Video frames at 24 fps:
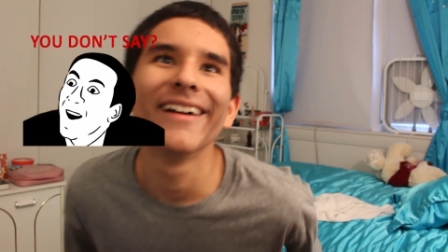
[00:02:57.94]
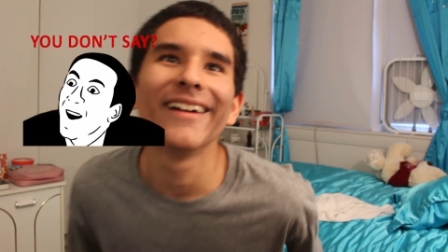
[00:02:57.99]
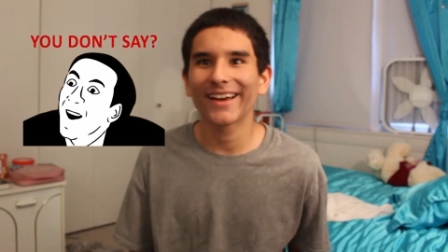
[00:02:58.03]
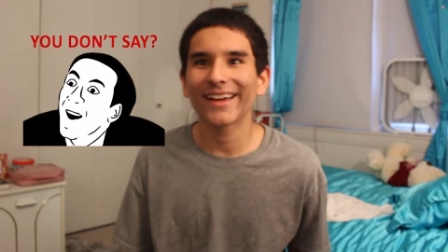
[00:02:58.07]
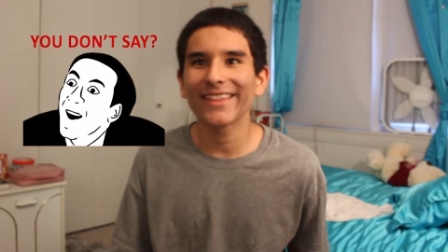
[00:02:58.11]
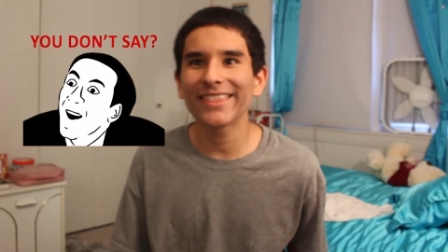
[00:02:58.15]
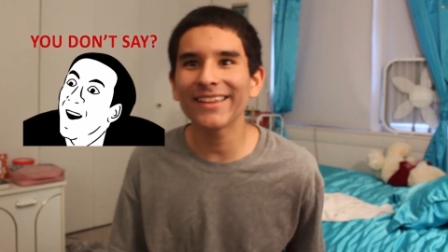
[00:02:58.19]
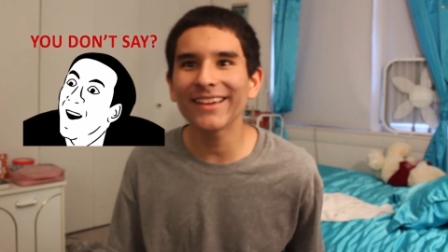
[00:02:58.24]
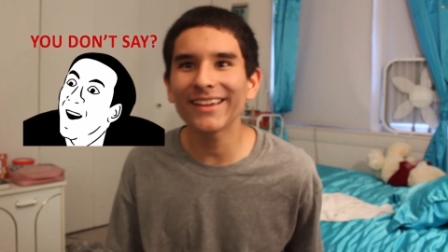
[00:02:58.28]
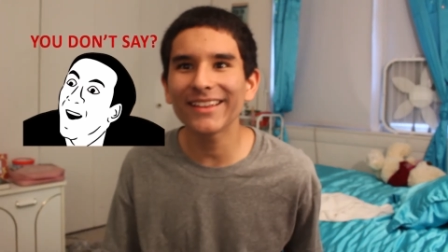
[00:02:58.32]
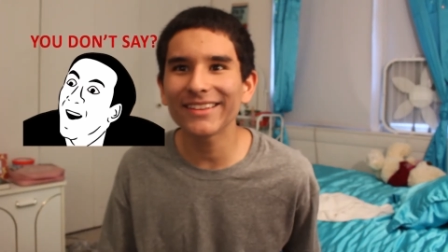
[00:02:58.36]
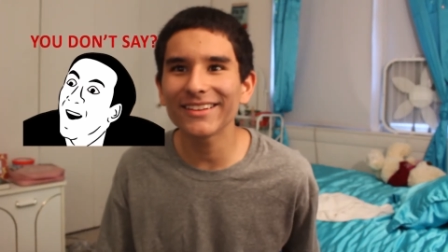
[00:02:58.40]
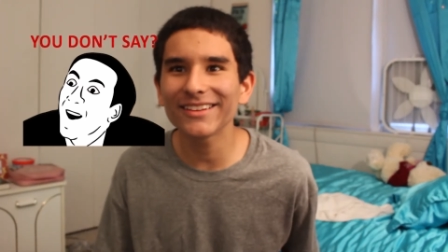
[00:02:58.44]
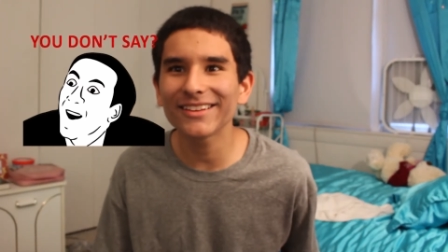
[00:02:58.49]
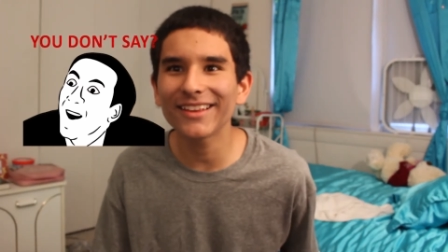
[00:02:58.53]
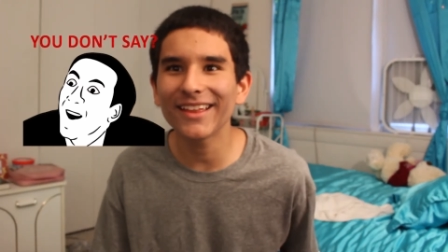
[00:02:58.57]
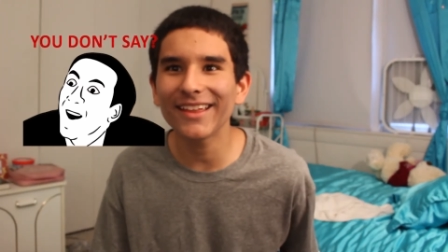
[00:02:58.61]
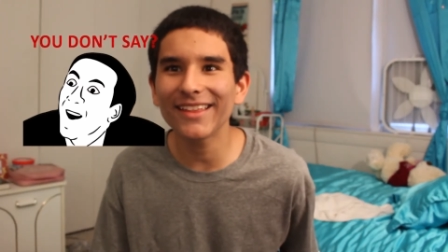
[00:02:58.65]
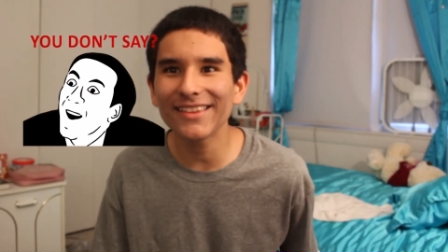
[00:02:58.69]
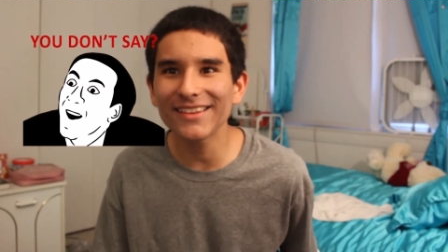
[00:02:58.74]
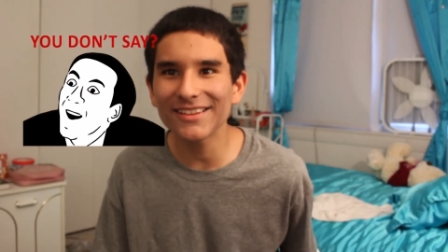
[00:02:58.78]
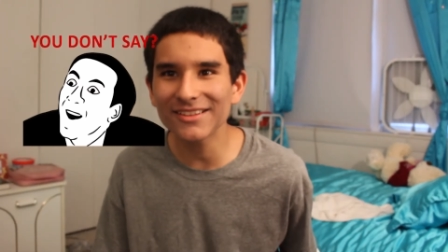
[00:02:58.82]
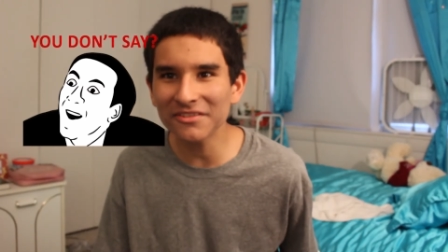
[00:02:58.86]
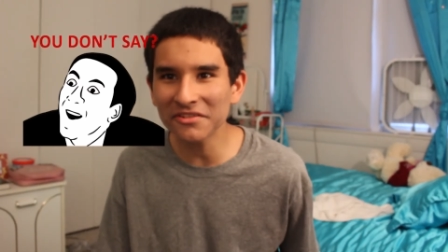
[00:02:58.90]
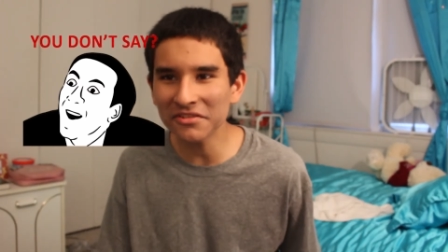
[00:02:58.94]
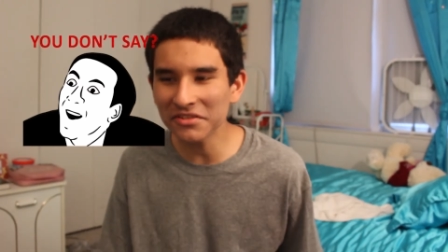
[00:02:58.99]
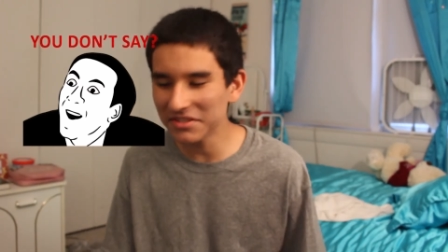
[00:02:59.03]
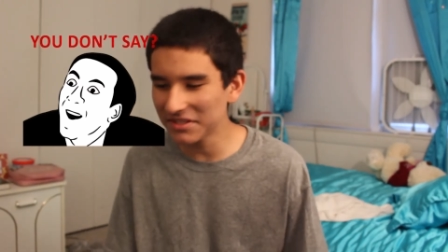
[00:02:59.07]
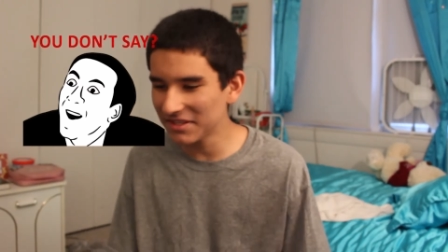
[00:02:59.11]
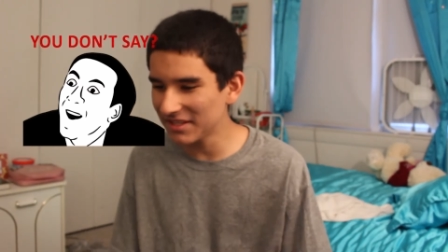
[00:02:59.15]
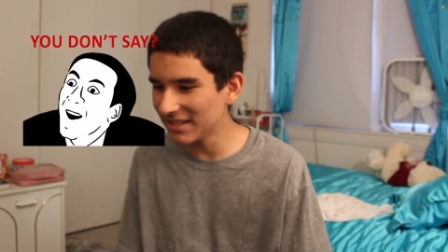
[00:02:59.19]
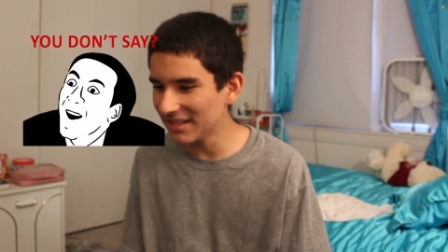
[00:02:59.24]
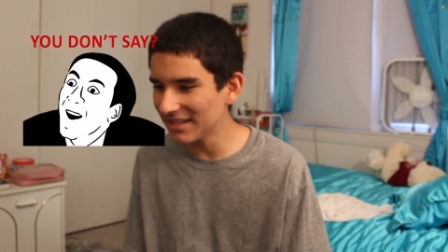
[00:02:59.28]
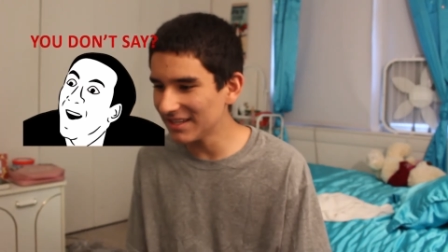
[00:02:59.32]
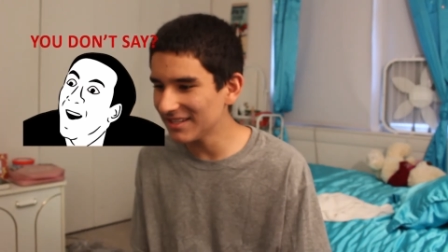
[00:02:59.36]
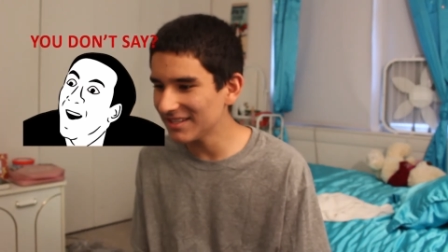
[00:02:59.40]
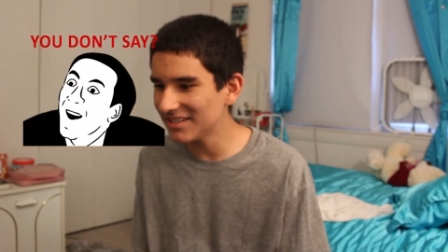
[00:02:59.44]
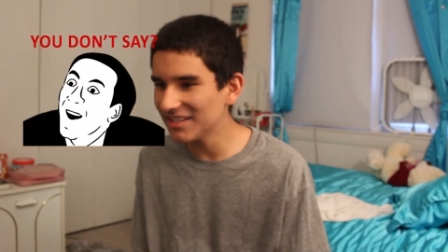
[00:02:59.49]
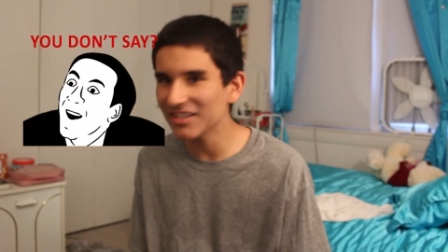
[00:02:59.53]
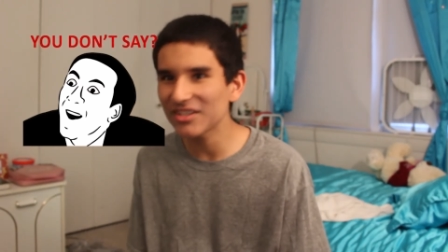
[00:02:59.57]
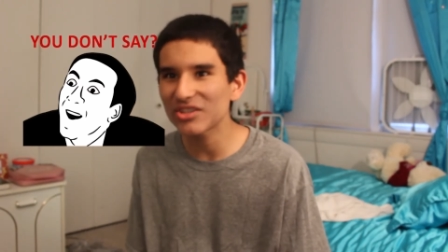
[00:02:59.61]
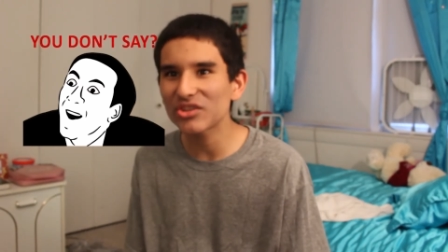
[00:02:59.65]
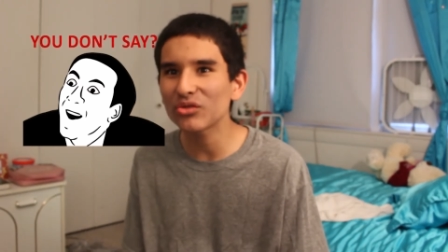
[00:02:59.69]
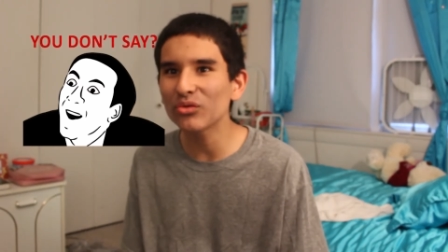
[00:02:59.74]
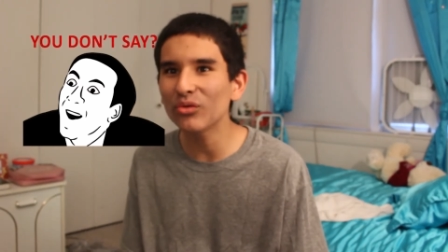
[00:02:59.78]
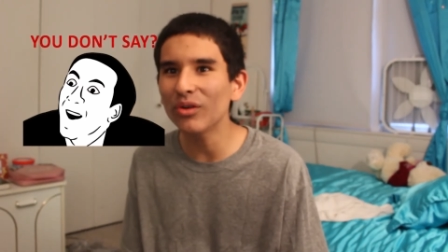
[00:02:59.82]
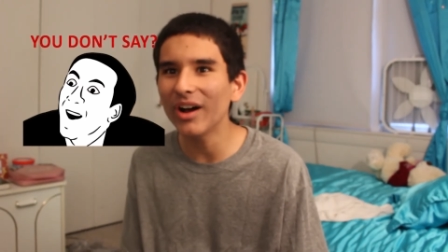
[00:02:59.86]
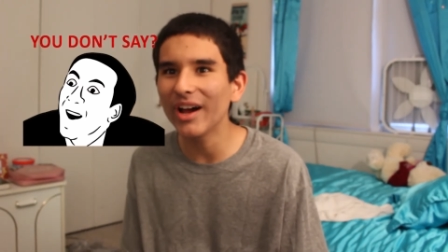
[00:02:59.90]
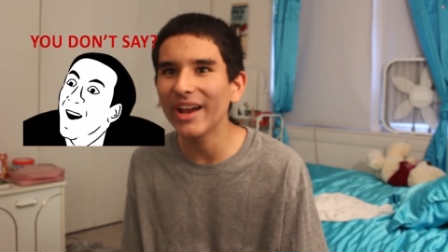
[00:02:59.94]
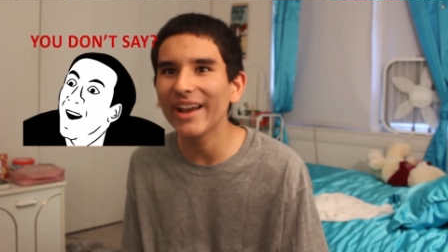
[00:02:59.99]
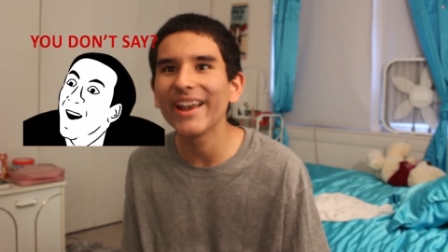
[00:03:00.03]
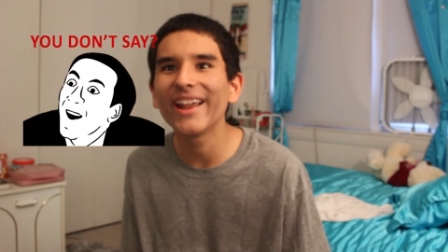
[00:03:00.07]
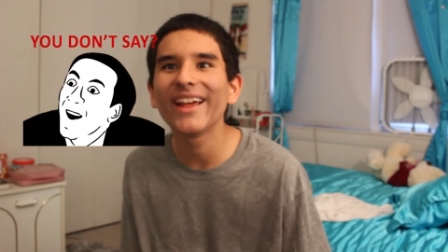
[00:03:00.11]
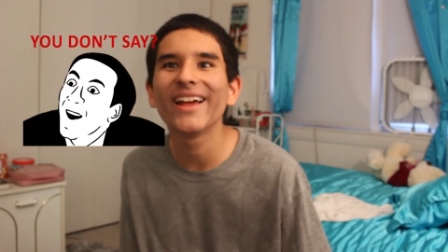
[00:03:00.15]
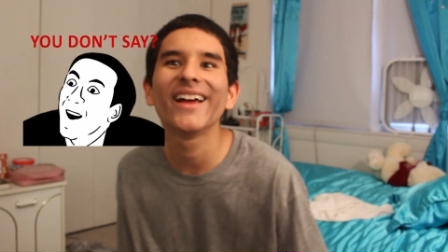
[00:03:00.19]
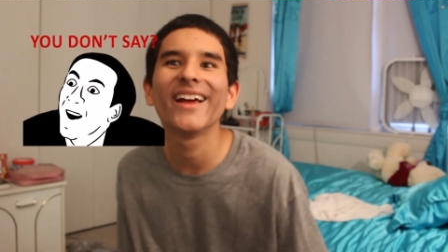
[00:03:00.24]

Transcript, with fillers: I think this, this one's the easiest one.